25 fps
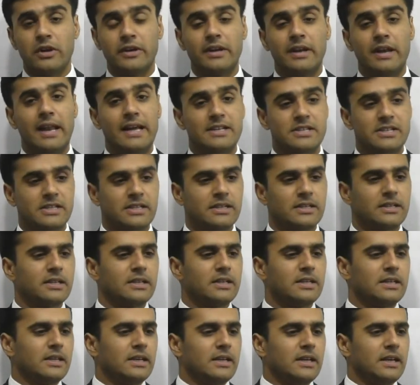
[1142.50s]
holiday
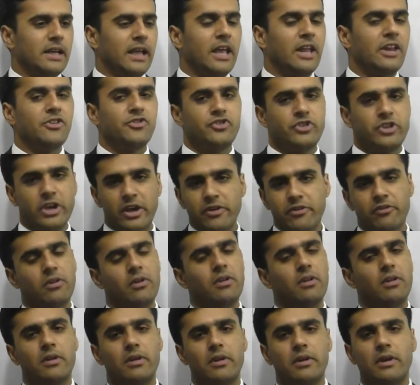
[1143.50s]
letting in
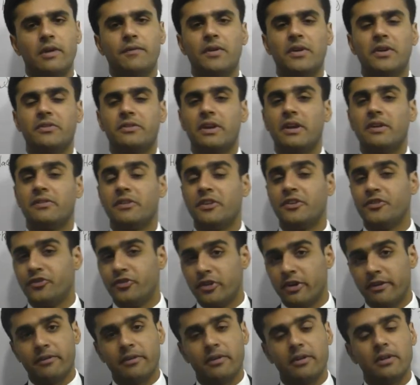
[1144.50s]
general. If it says
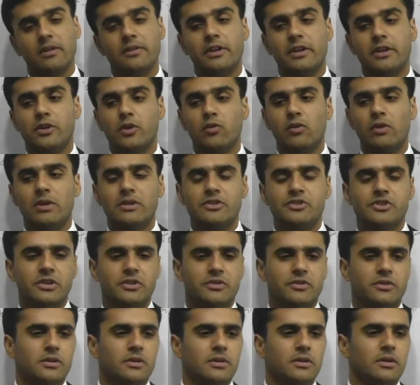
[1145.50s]
in general, then you will
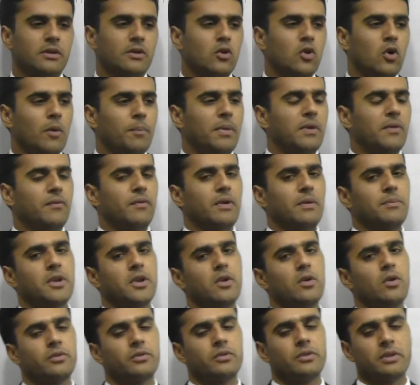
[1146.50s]
just copy from
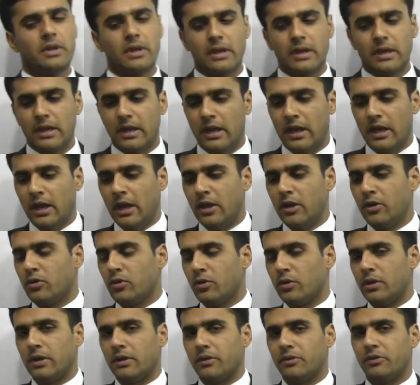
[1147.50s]
the notes
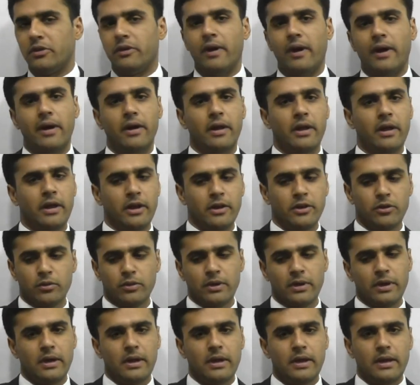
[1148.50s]
into
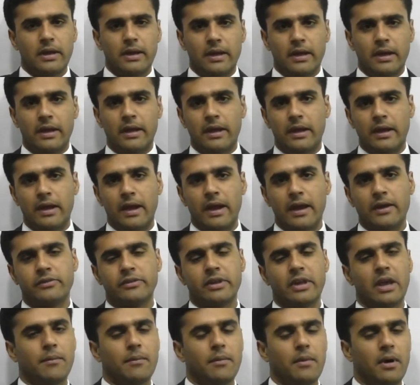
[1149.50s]
the
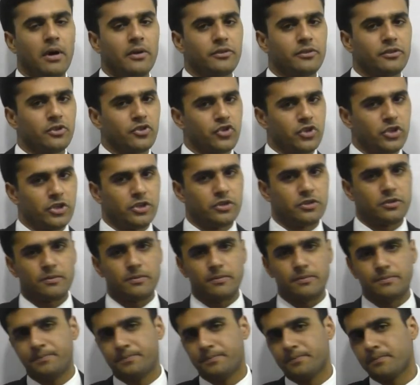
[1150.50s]
exam answer
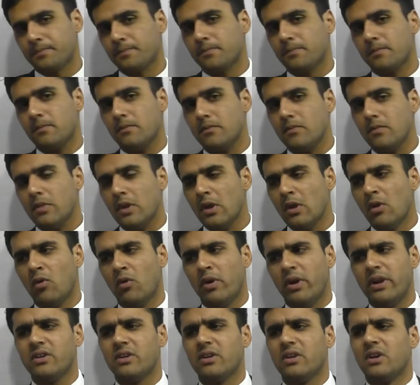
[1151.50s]
sheet.
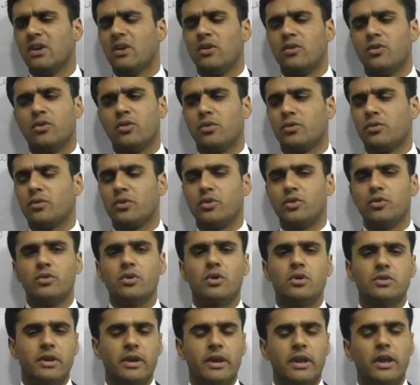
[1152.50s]
All right. So you
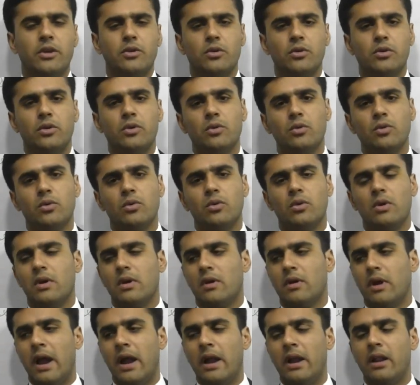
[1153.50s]
don't need to do
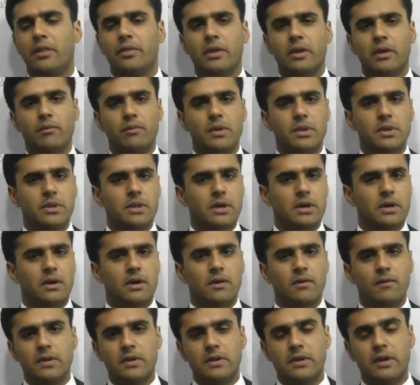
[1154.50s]
anything with
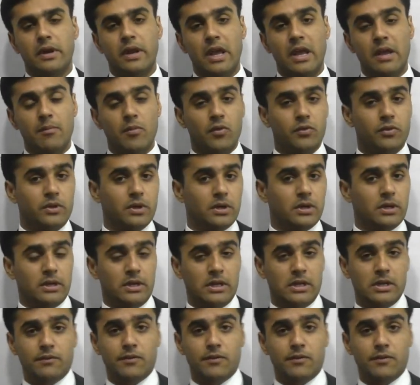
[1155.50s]
the name of the